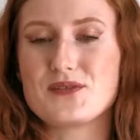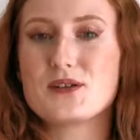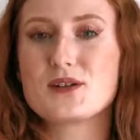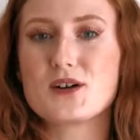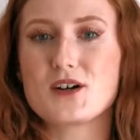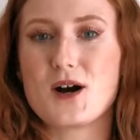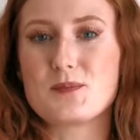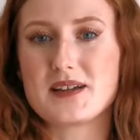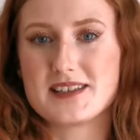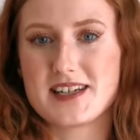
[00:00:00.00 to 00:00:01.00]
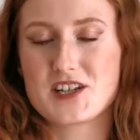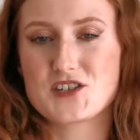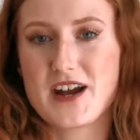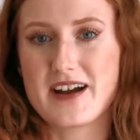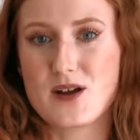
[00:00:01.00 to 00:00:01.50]
If you look up in the
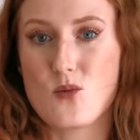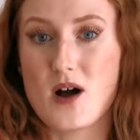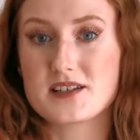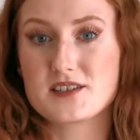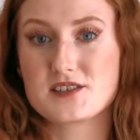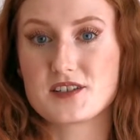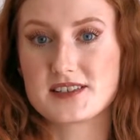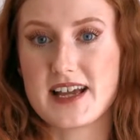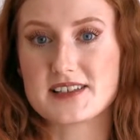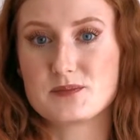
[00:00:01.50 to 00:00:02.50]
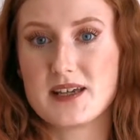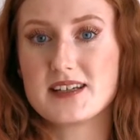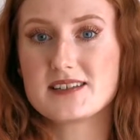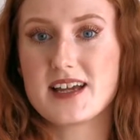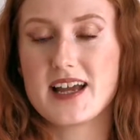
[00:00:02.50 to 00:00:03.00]
dictionary, what does success
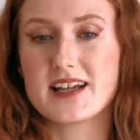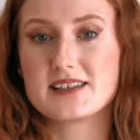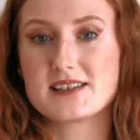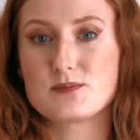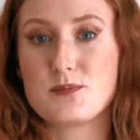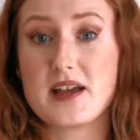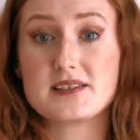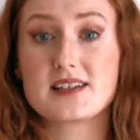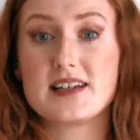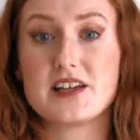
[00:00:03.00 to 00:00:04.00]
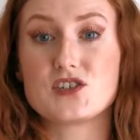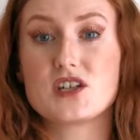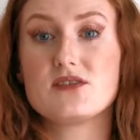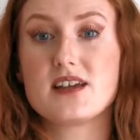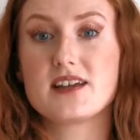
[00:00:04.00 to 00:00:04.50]
mean? It's basically
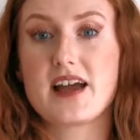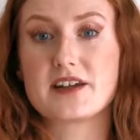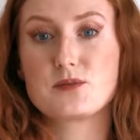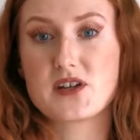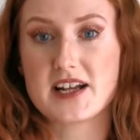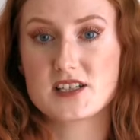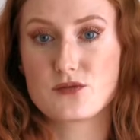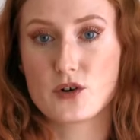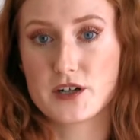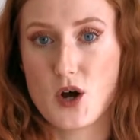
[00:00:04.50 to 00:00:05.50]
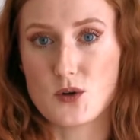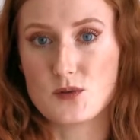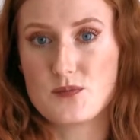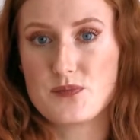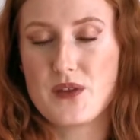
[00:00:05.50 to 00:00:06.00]
achieving an objective or a goal.
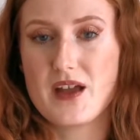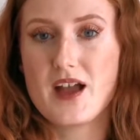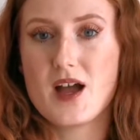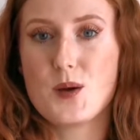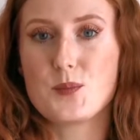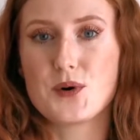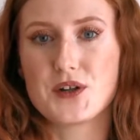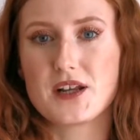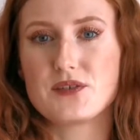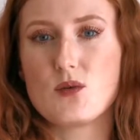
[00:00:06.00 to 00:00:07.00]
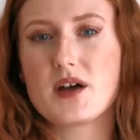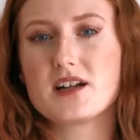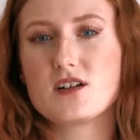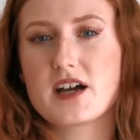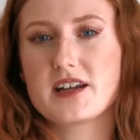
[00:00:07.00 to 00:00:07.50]
But if you want
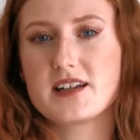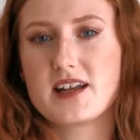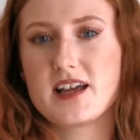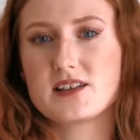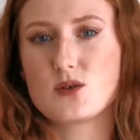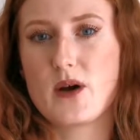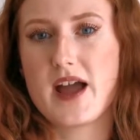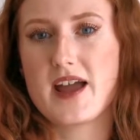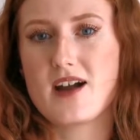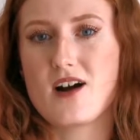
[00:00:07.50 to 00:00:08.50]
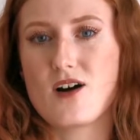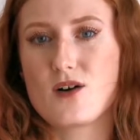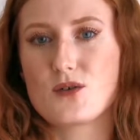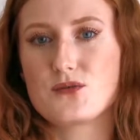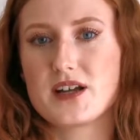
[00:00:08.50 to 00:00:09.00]
to look at it in the way
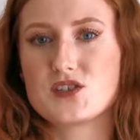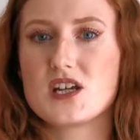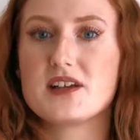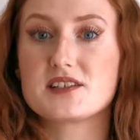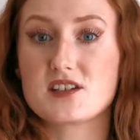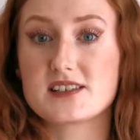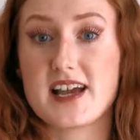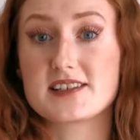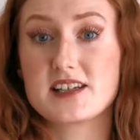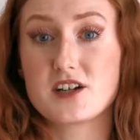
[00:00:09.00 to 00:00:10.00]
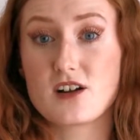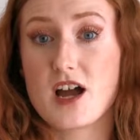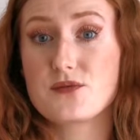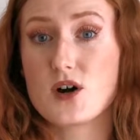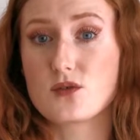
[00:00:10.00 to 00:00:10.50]
of achieving success in your
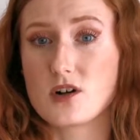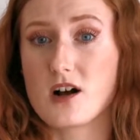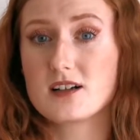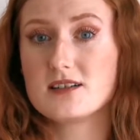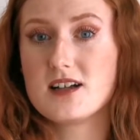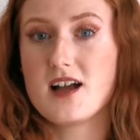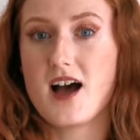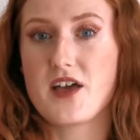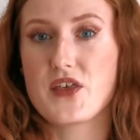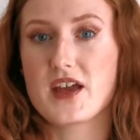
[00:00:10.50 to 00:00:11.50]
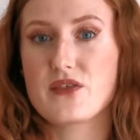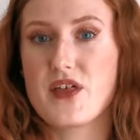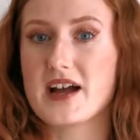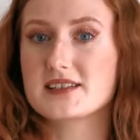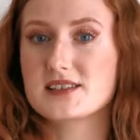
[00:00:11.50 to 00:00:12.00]
life overall, I think
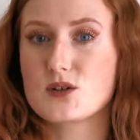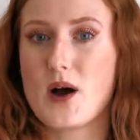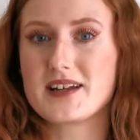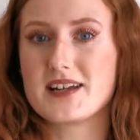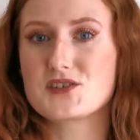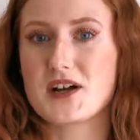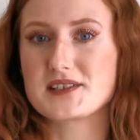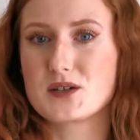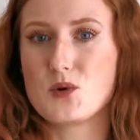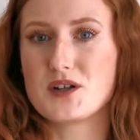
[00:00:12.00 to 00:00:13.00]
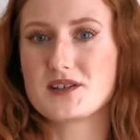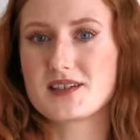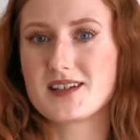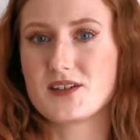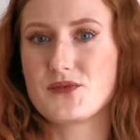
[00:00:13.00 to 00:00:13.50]
that's quite an interesting one
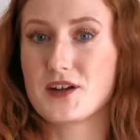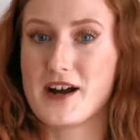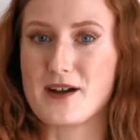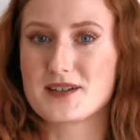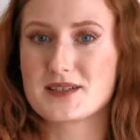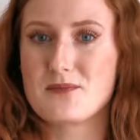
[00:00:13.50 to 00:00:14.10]
to figure out.